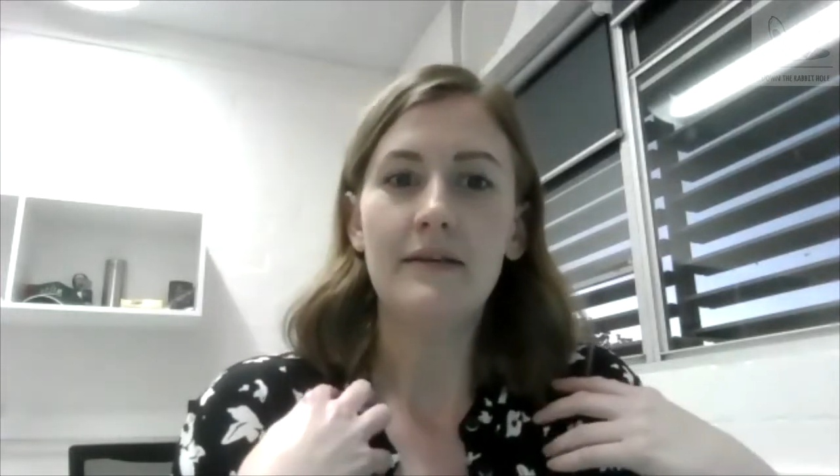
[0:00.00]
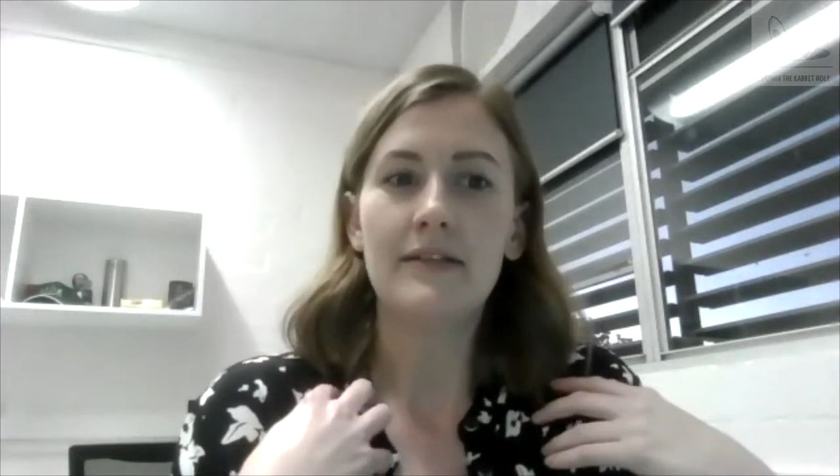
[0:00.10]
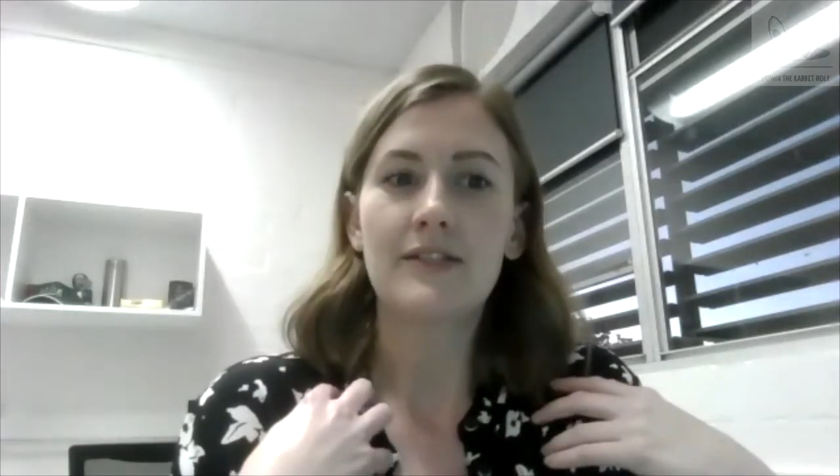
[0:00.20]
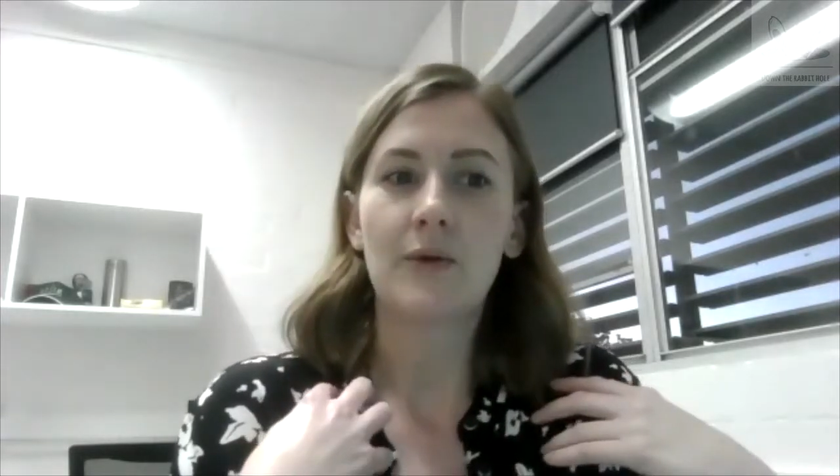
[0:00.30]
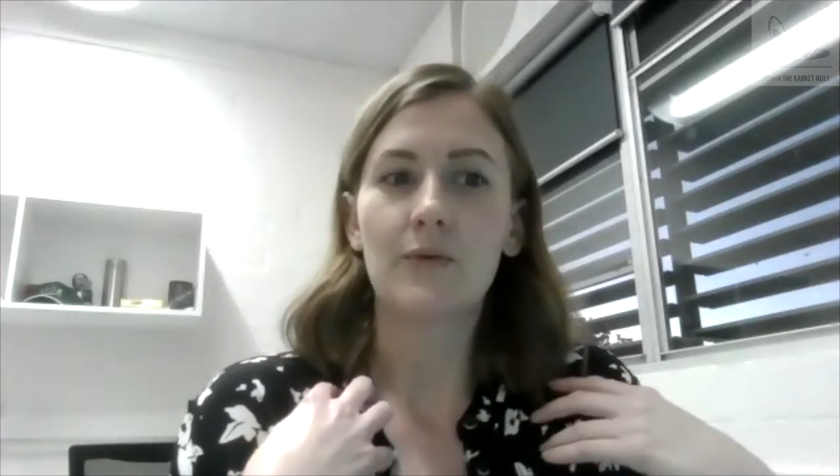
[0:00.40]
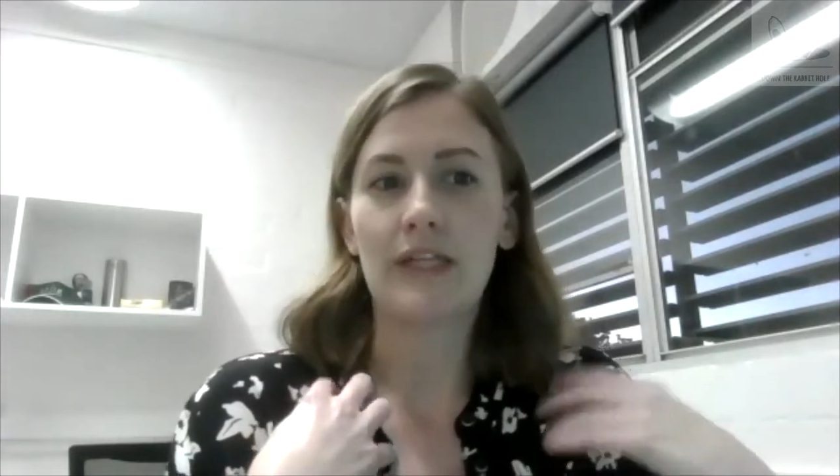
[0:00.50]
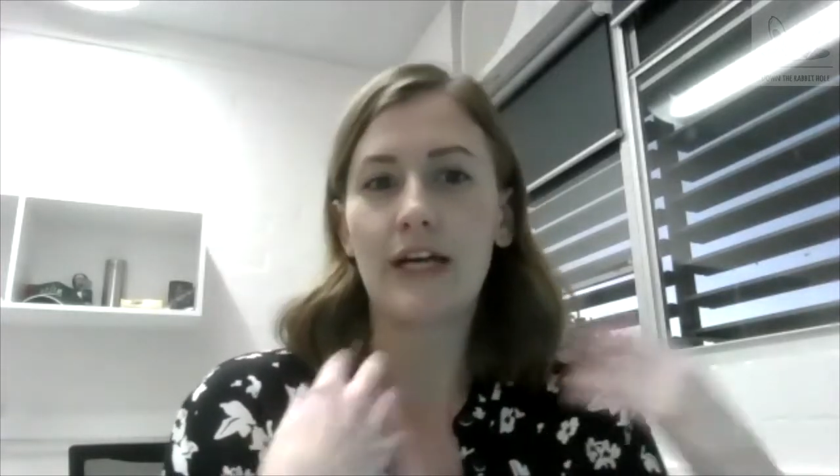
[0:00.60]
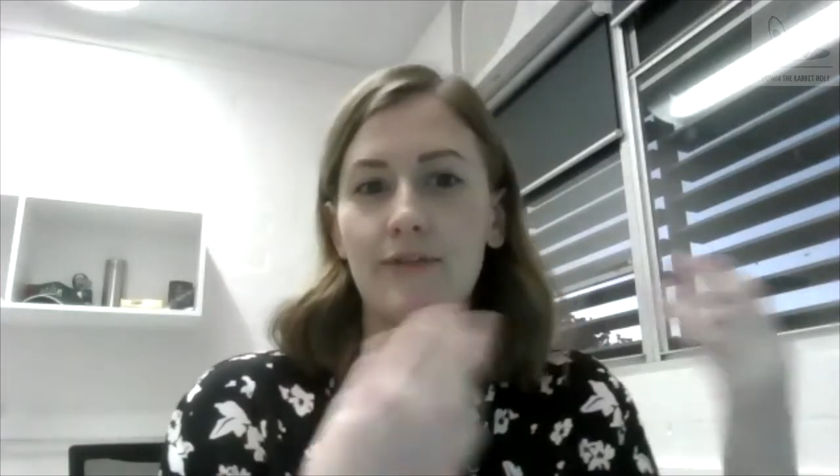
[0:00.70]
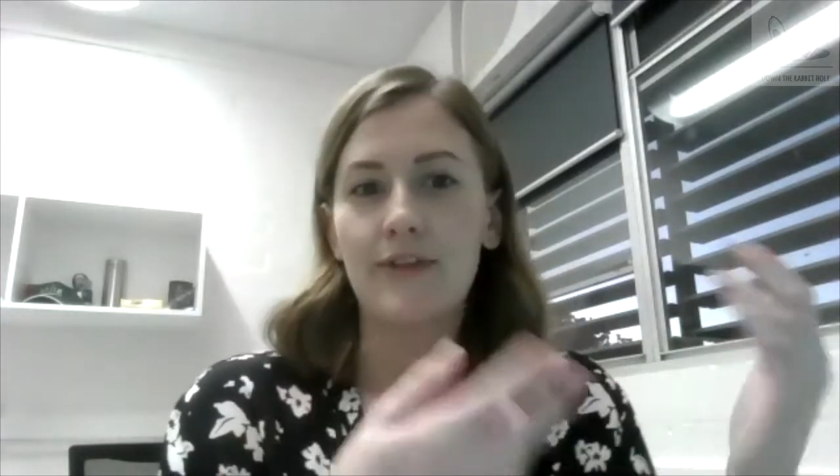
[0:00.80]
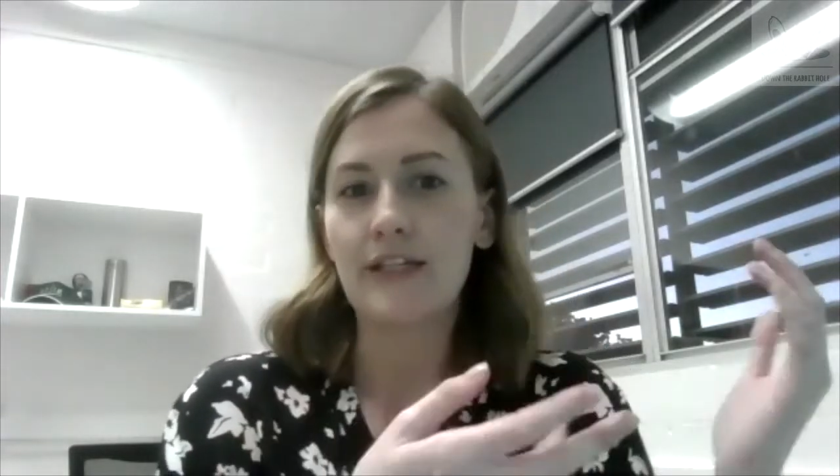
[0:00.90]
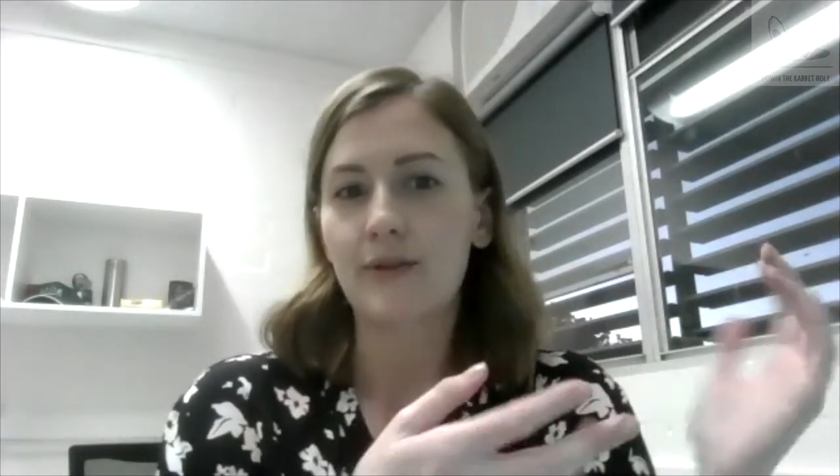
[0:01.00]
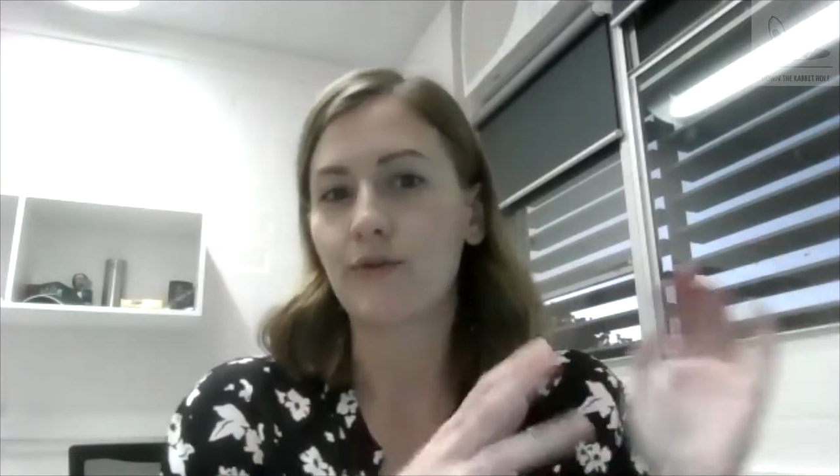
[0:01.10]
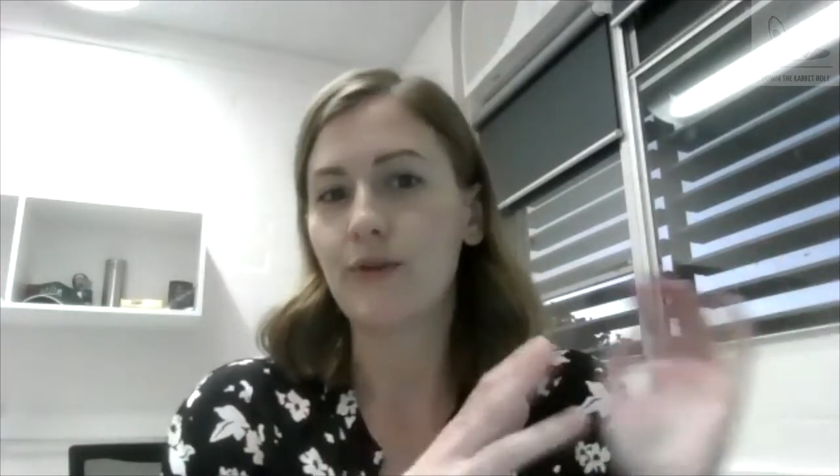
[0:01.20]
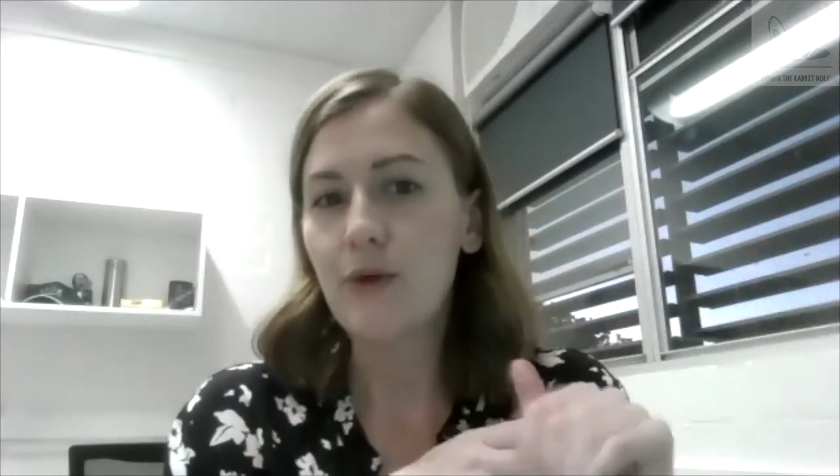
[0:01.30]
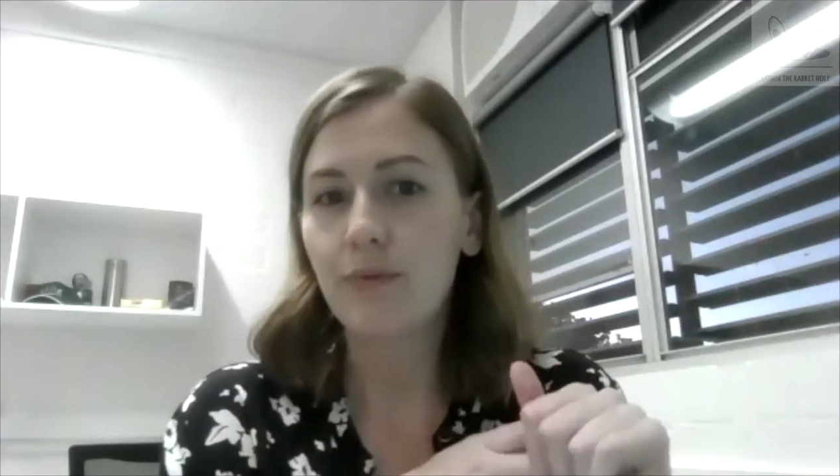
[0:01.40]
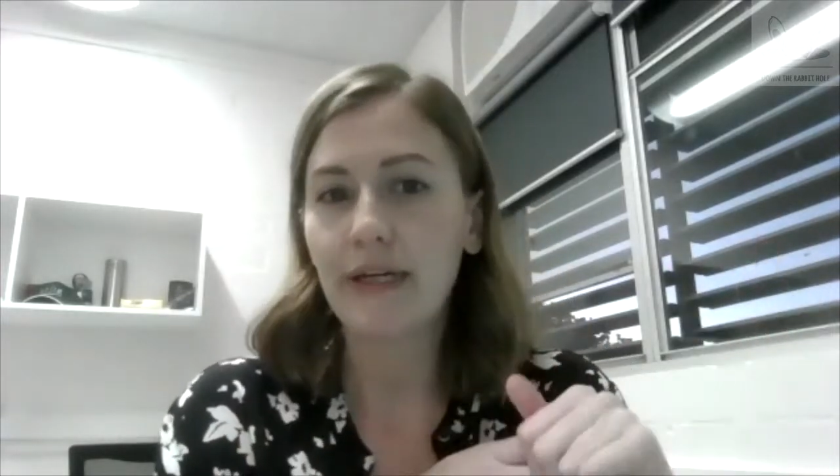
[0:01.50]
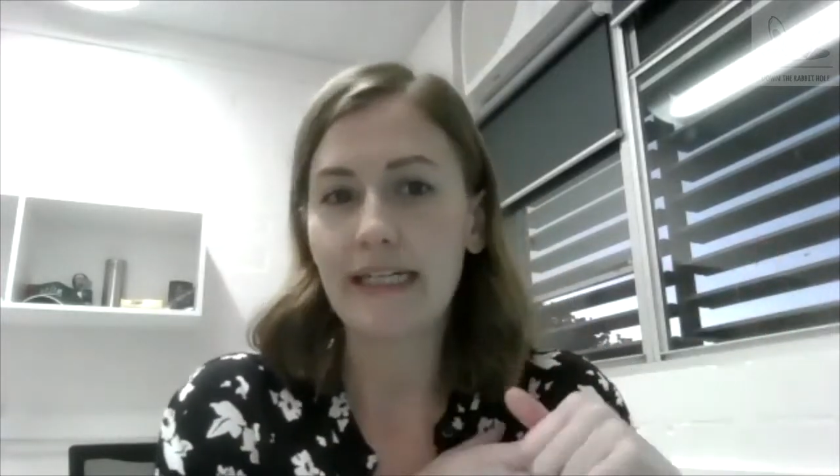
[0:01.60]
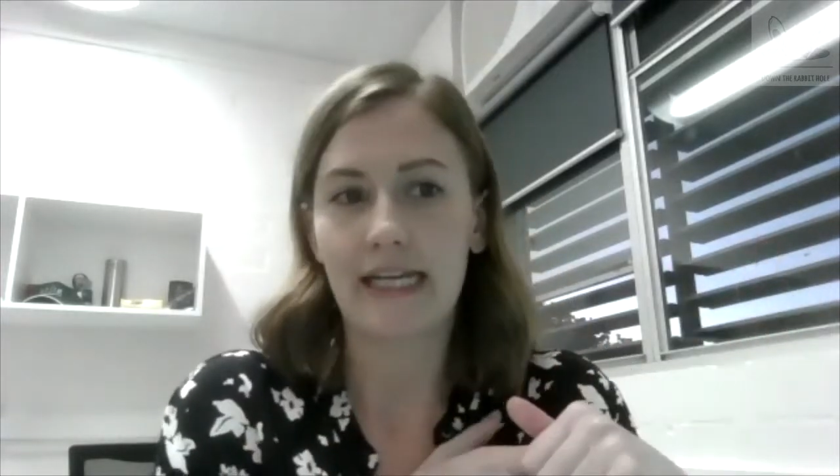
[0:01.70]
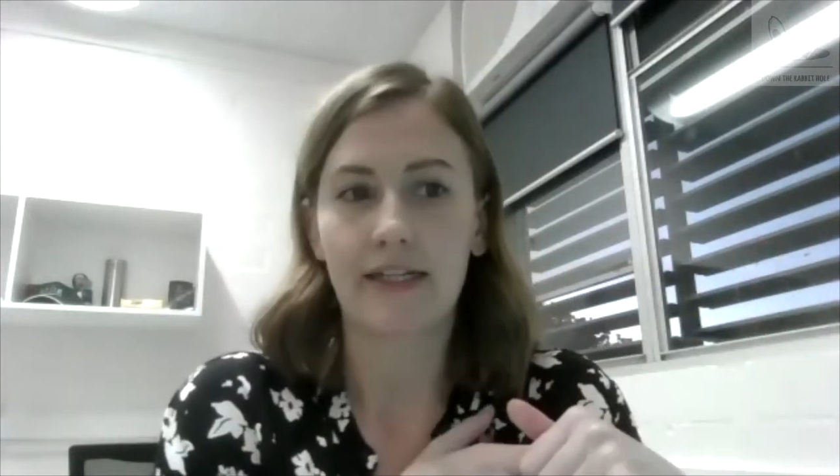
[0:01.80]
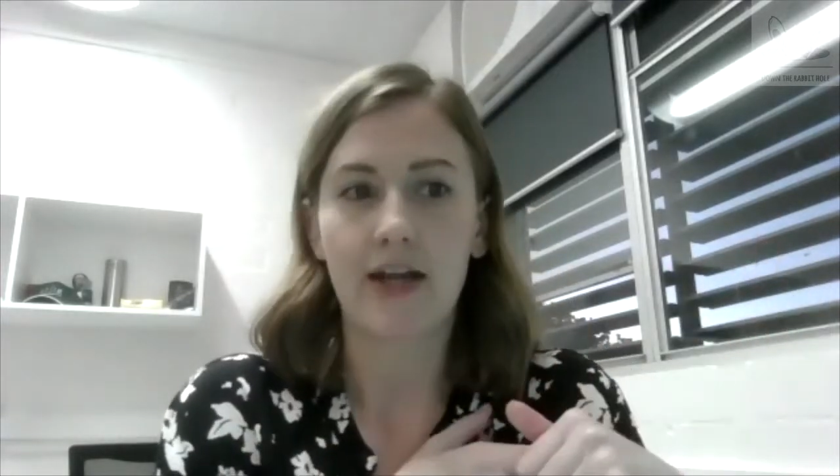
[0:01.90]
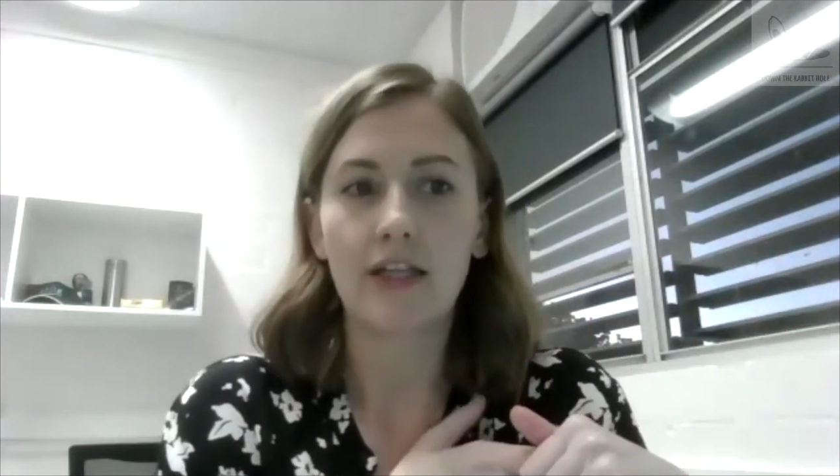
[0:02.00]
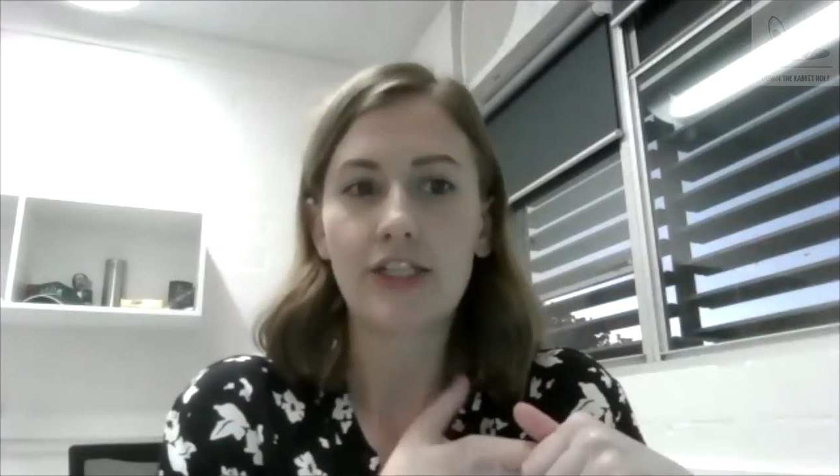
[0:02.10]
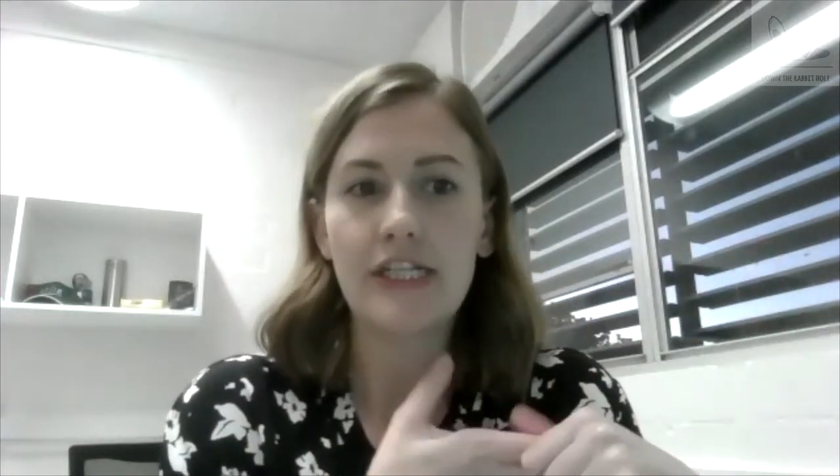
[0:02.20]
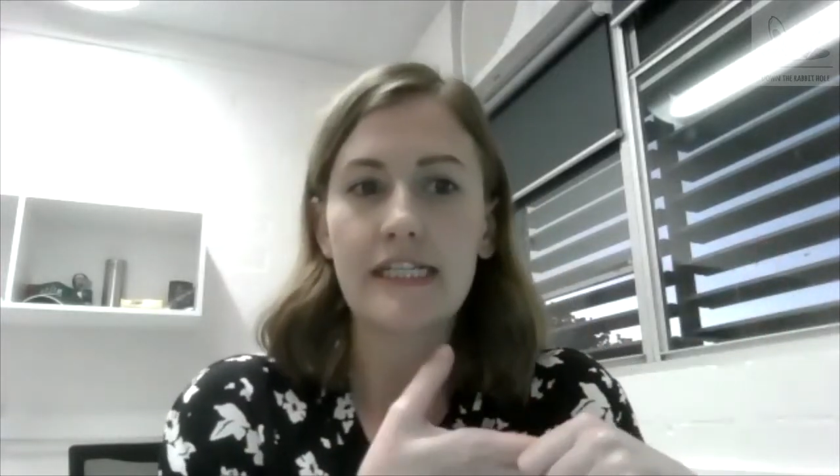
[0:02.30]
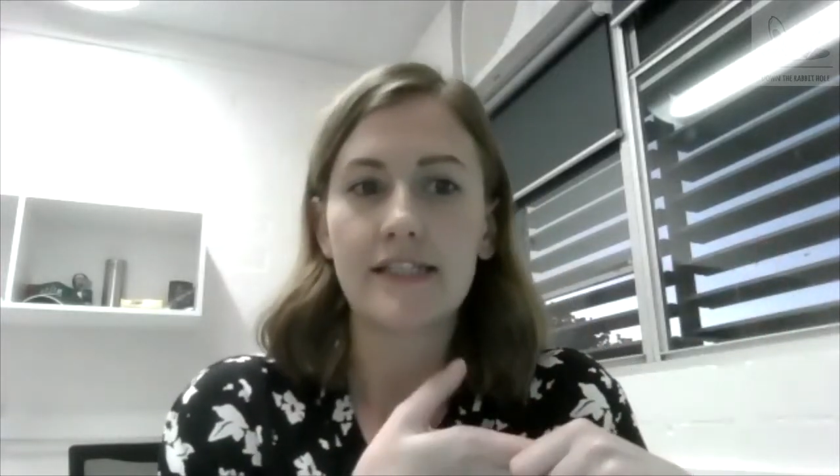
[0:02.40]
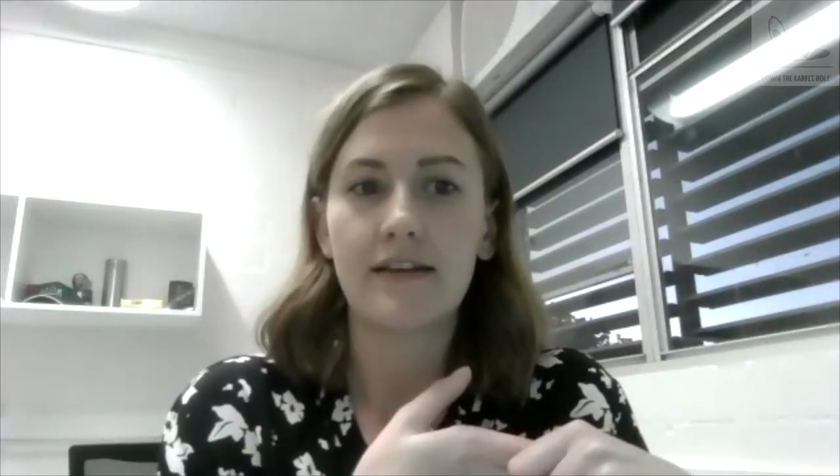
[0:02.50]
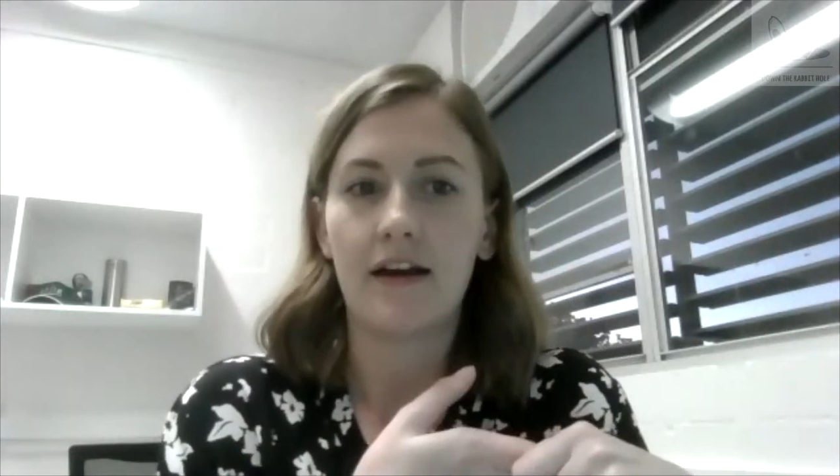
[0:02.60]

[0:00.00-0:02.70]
So a lot of the sort of new breeding technologies